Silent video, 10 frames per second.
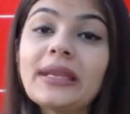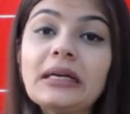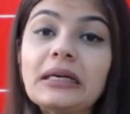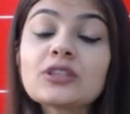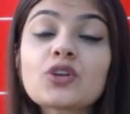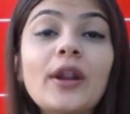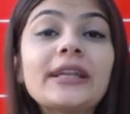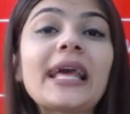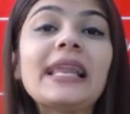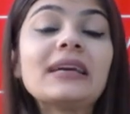us on
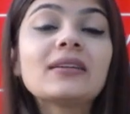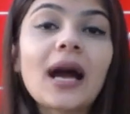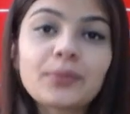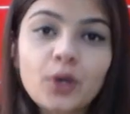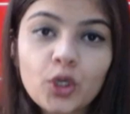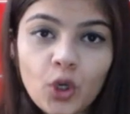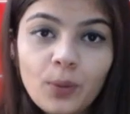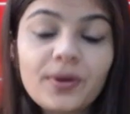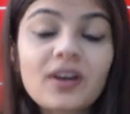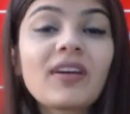Telegram
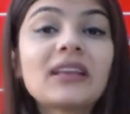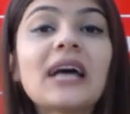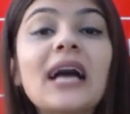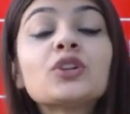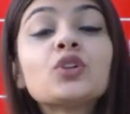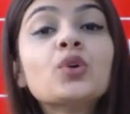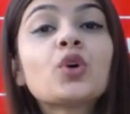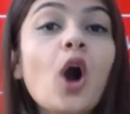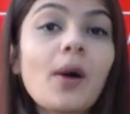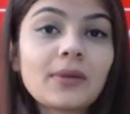group Vedantu
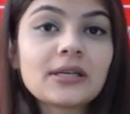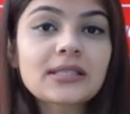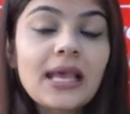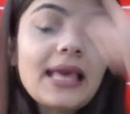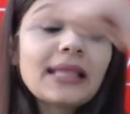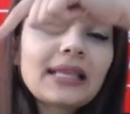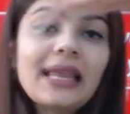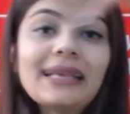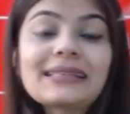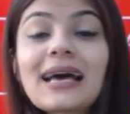Commerce. The
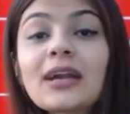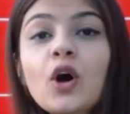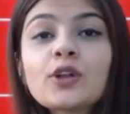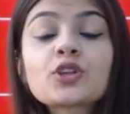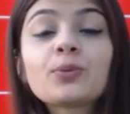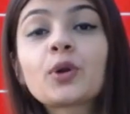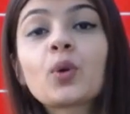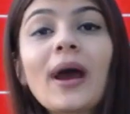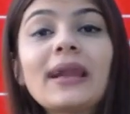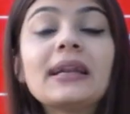links are also
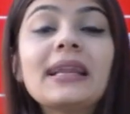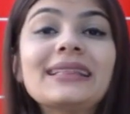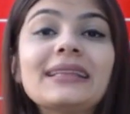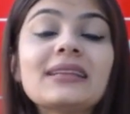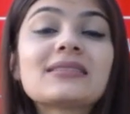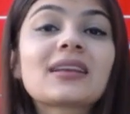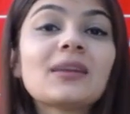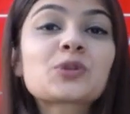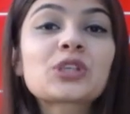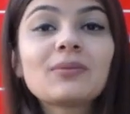provided in the
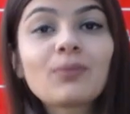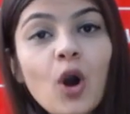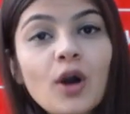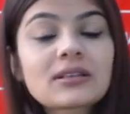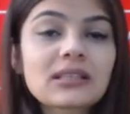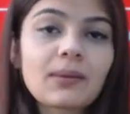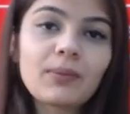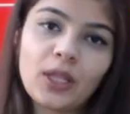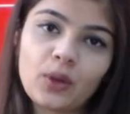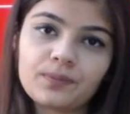description box below.